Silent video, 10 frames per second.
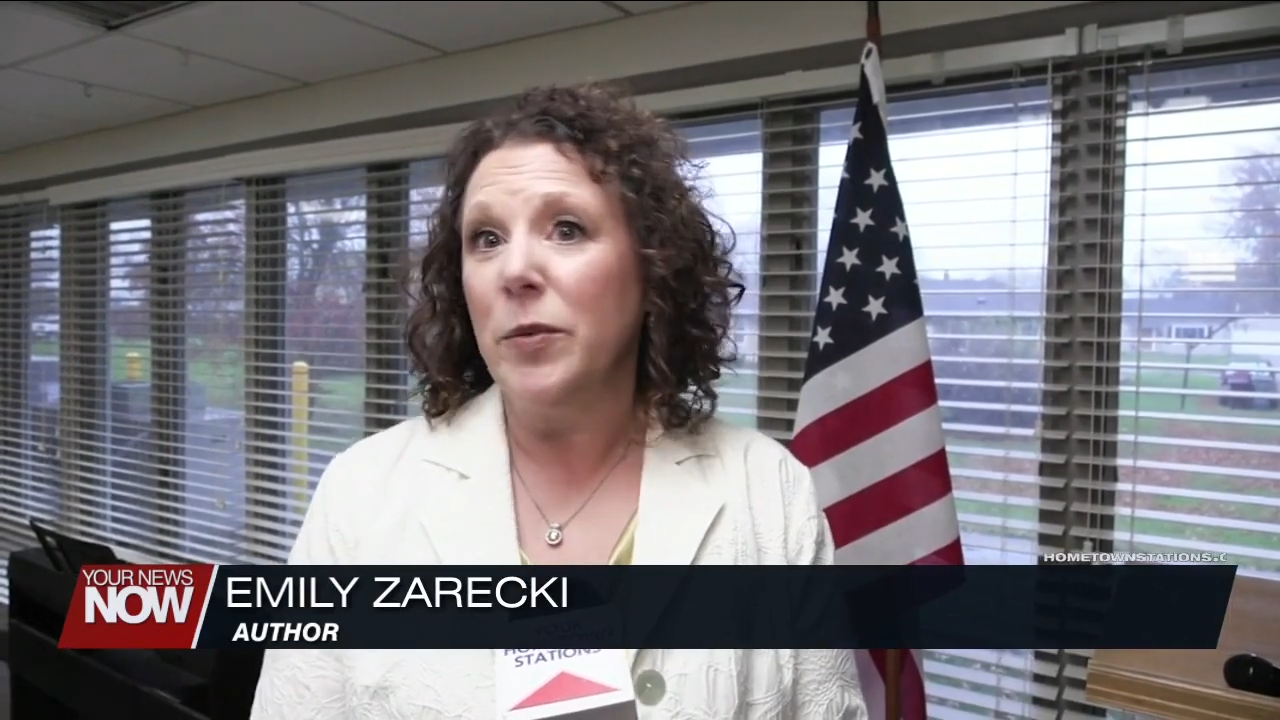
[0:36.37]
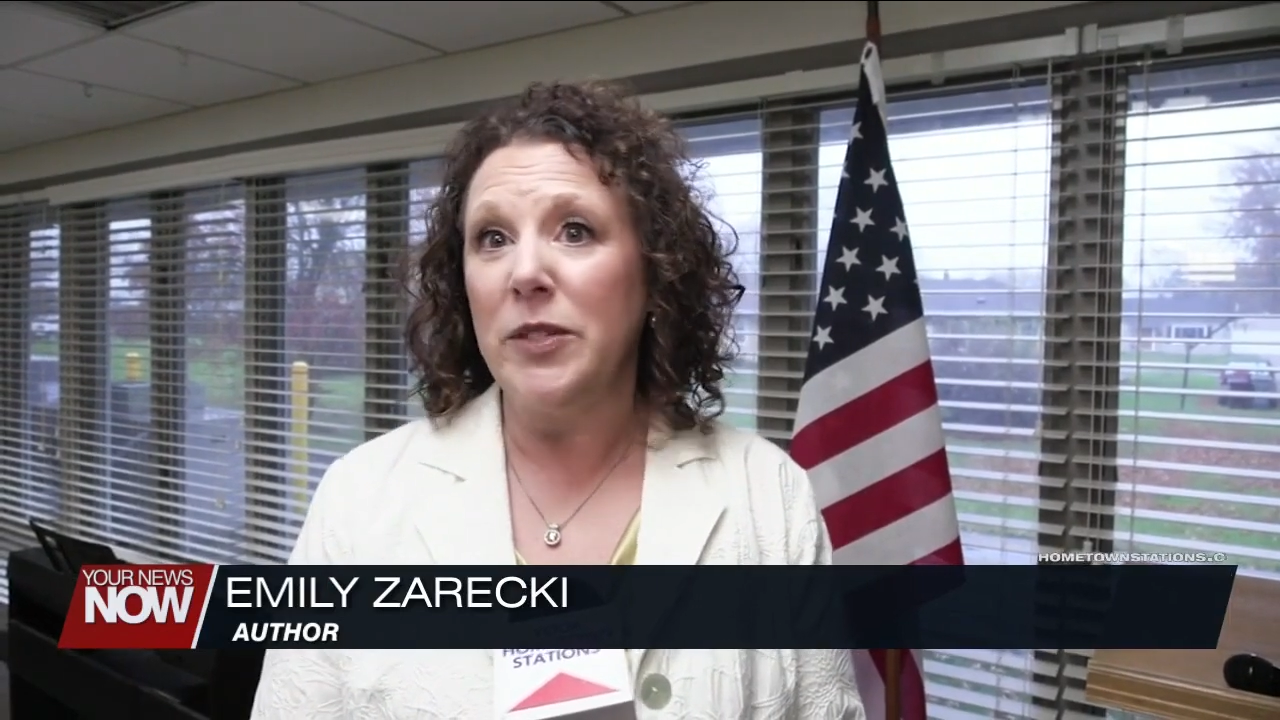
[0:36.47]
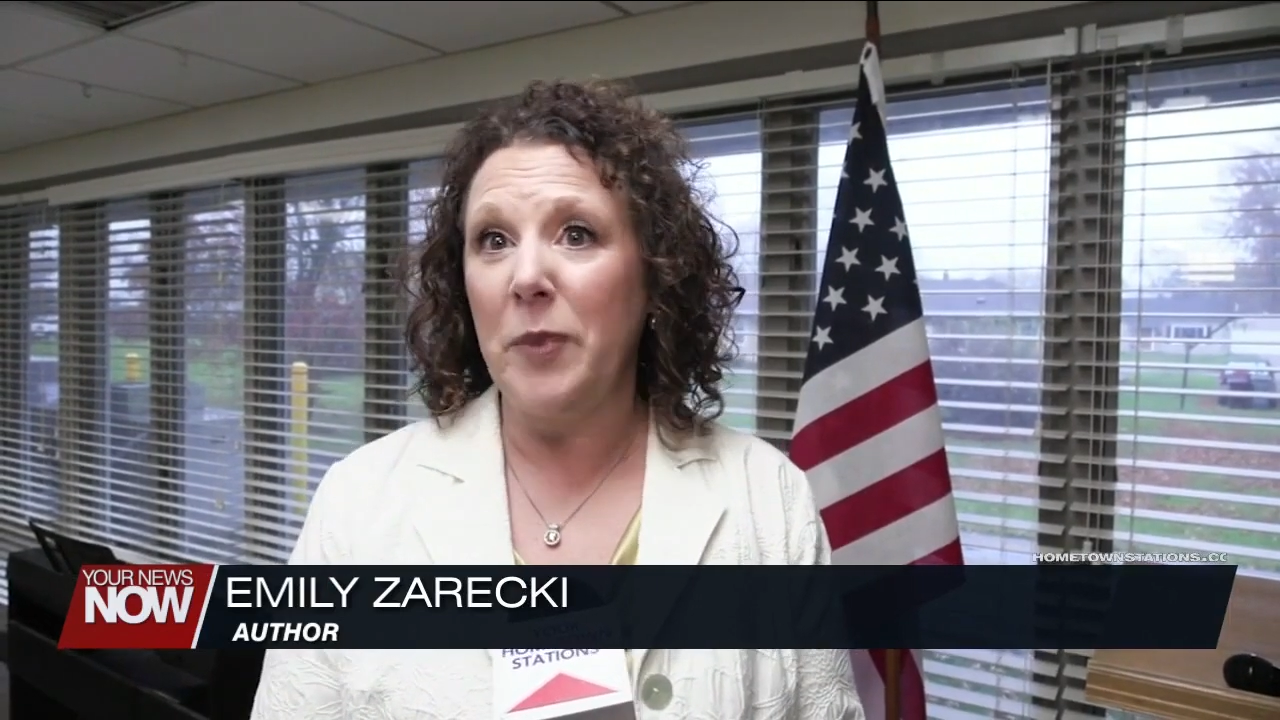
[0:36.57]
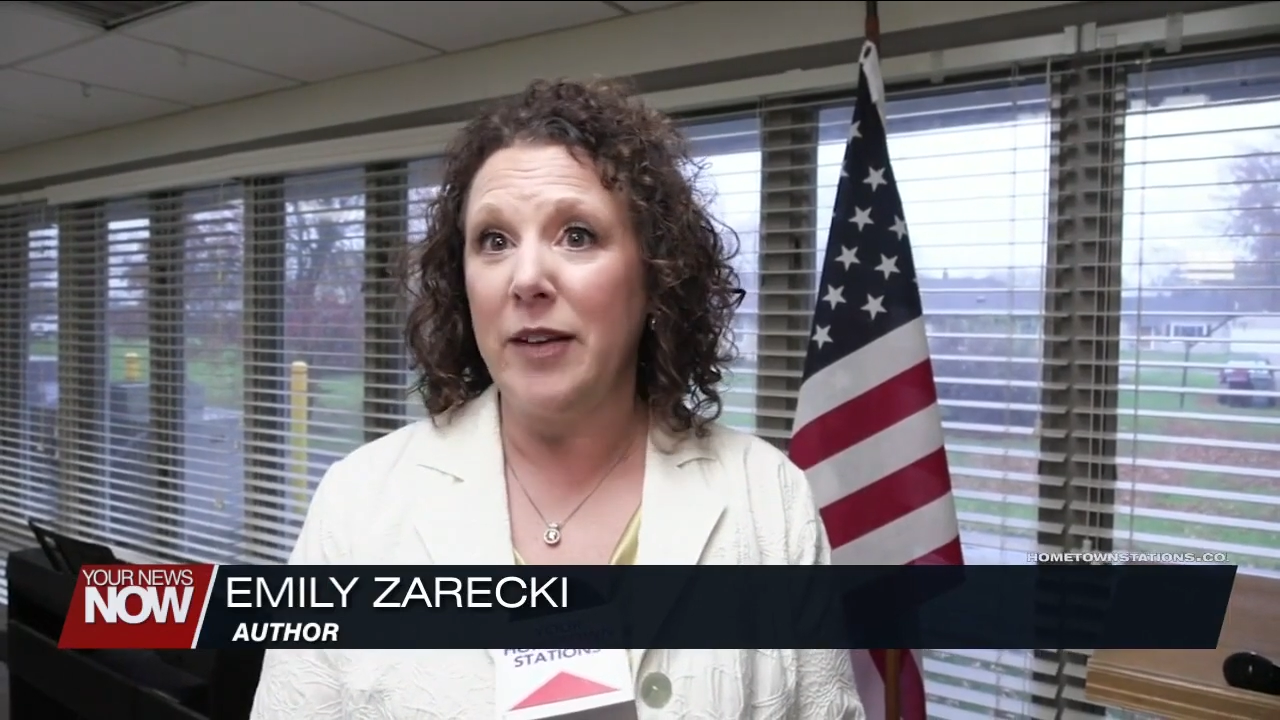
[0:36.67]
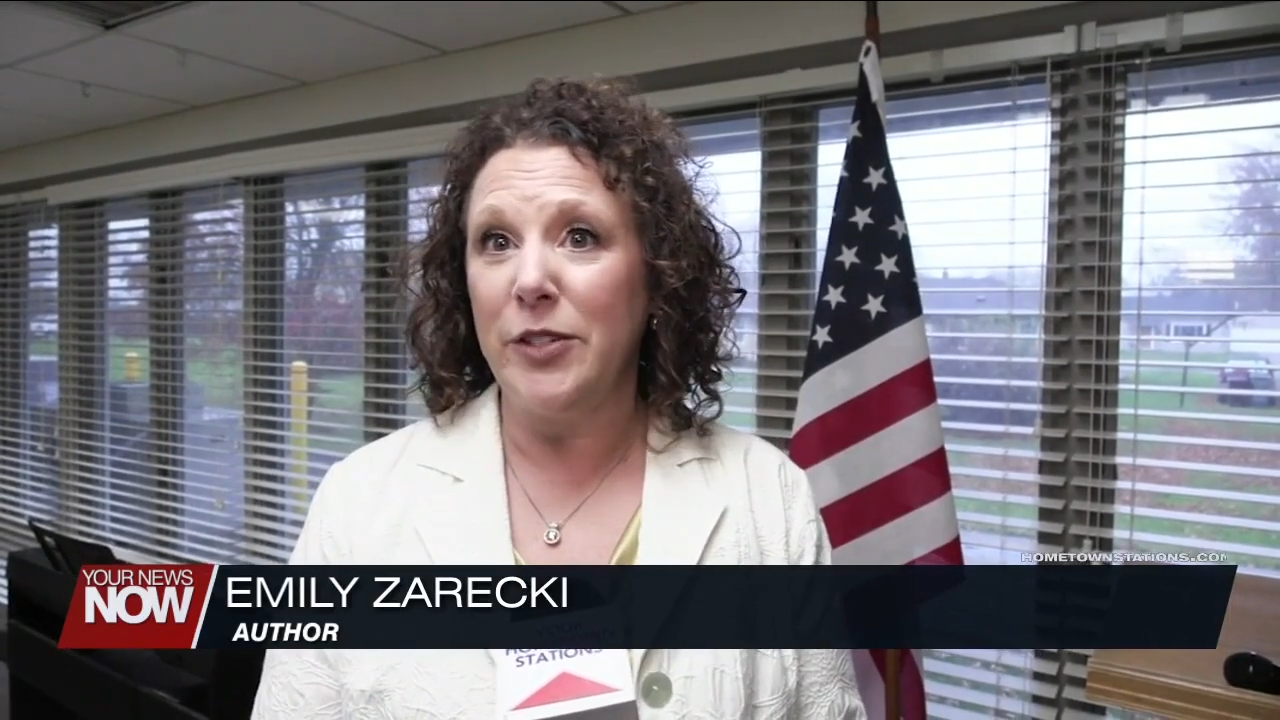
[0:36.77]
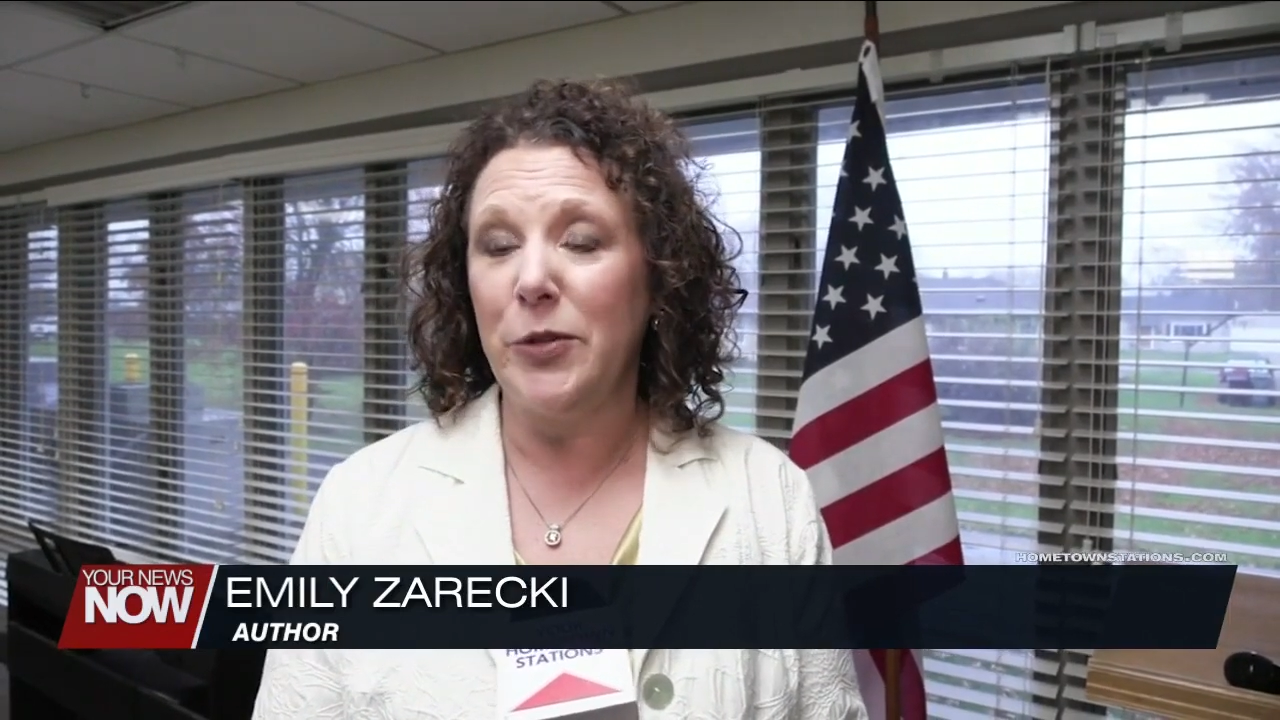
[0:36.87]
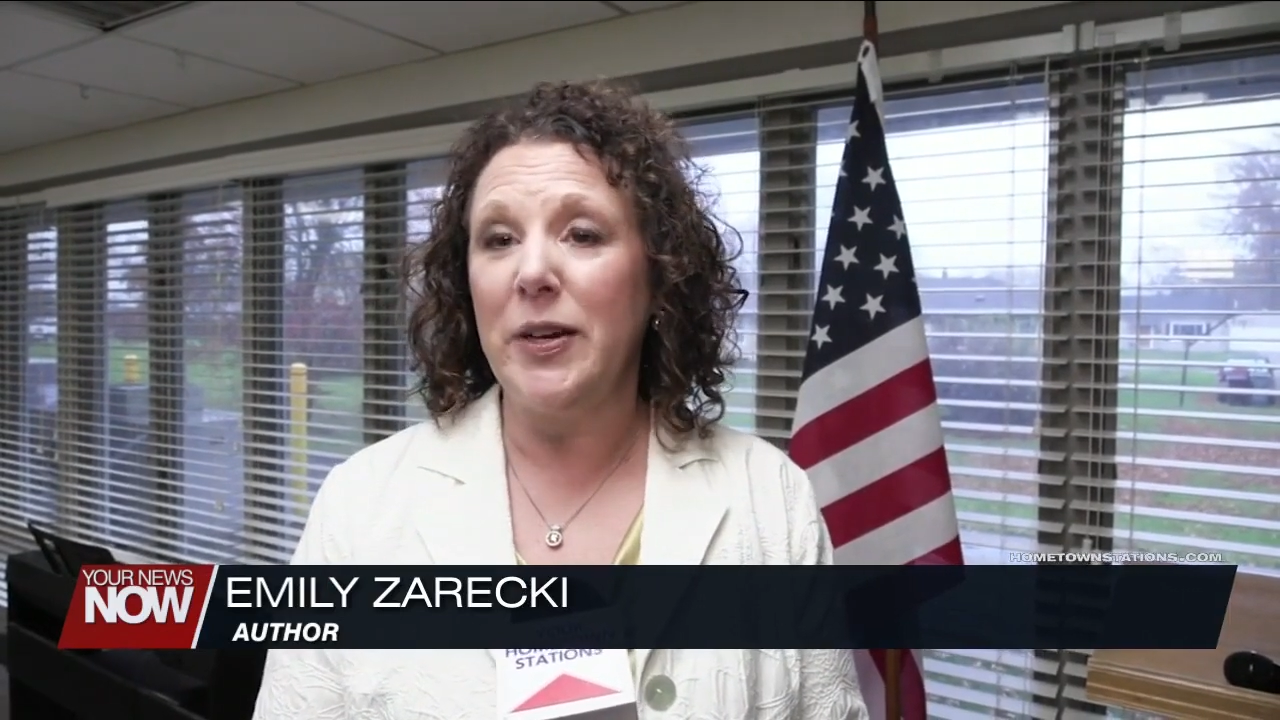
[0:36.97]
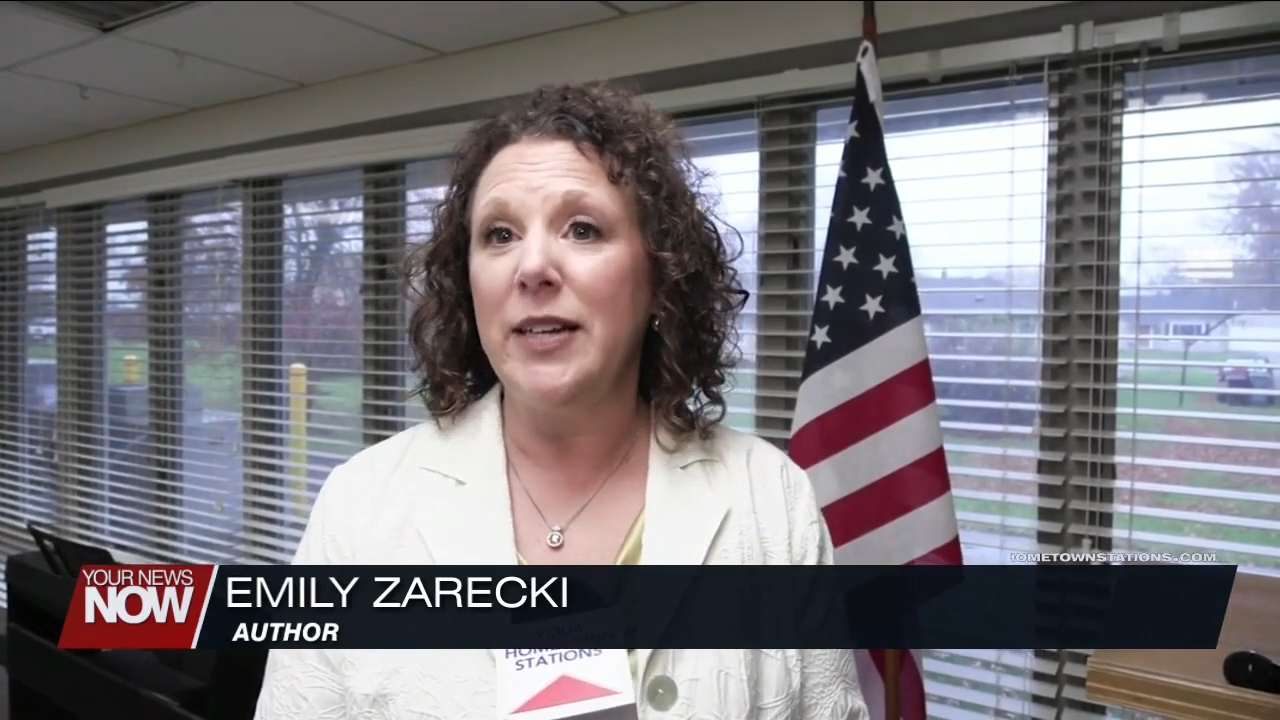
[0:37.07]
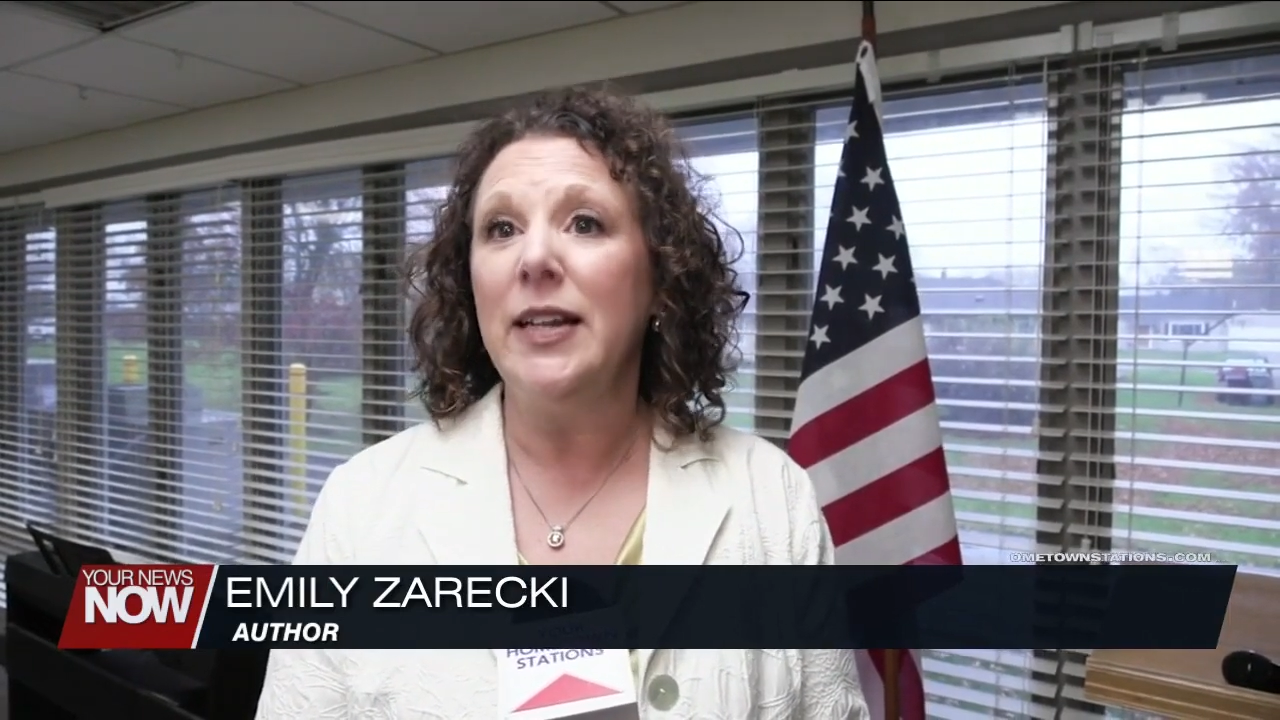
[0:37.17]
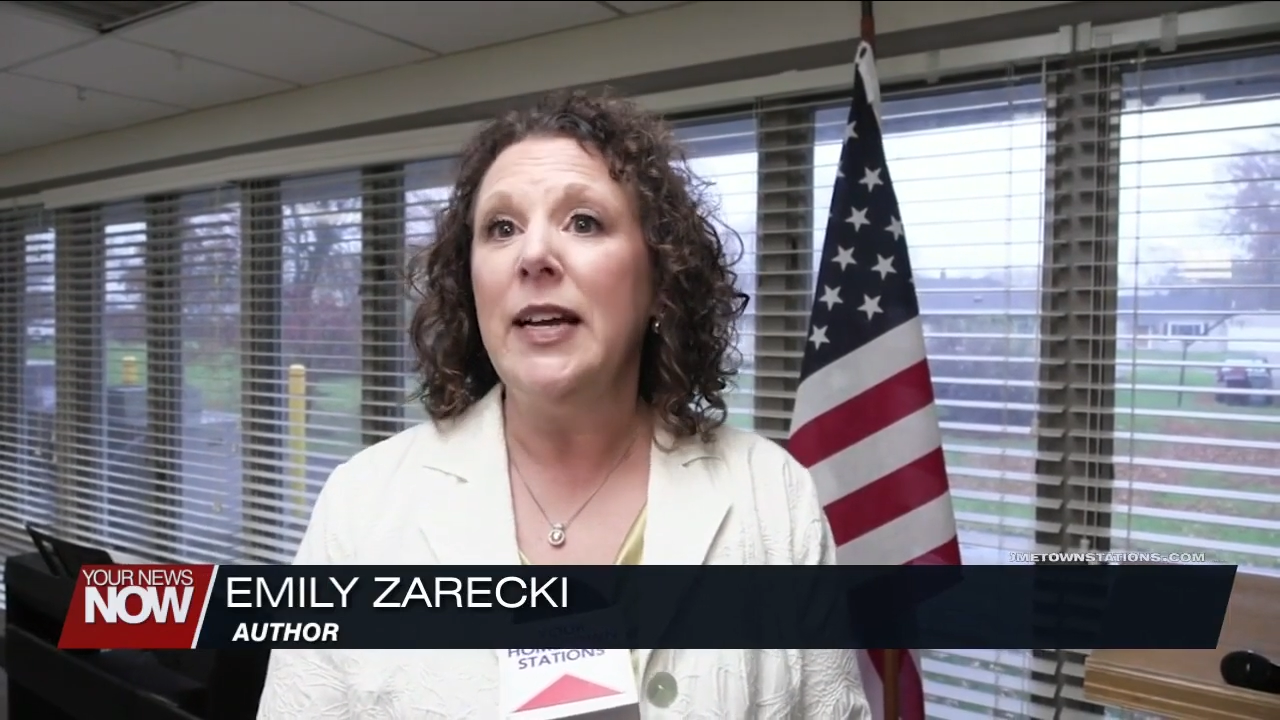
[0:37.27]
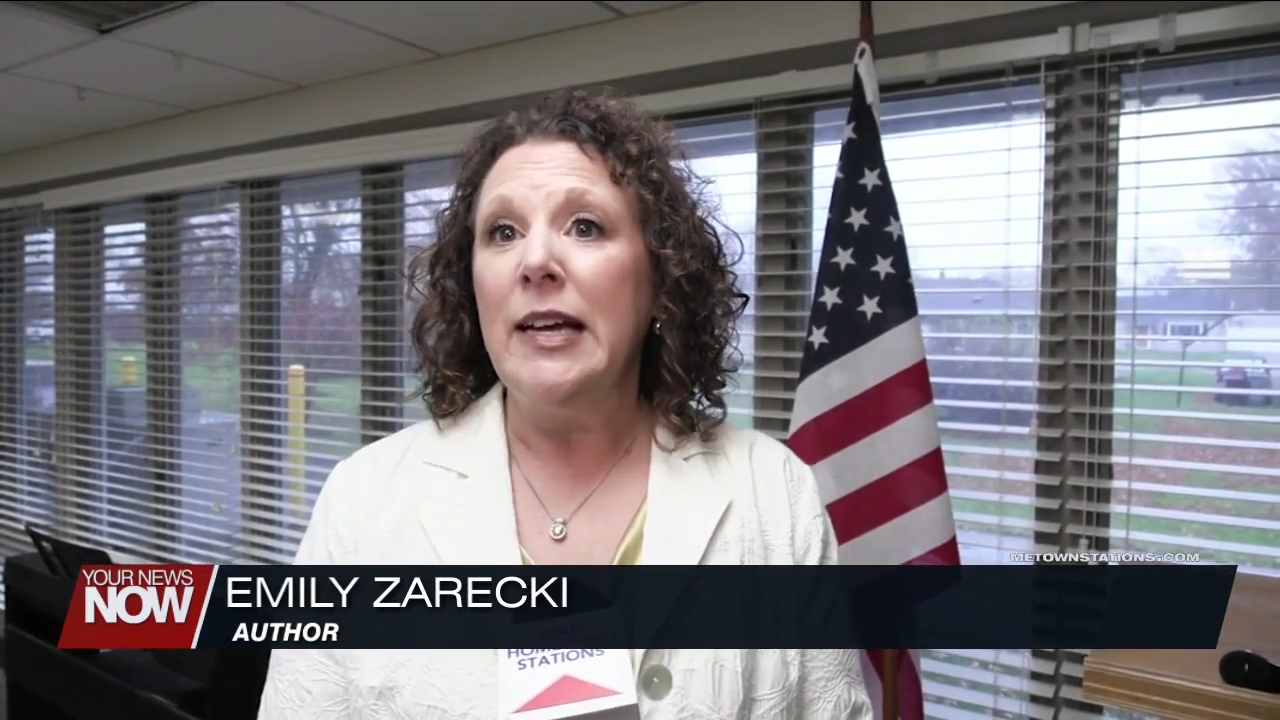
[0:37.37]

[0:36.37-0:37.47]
respond to it.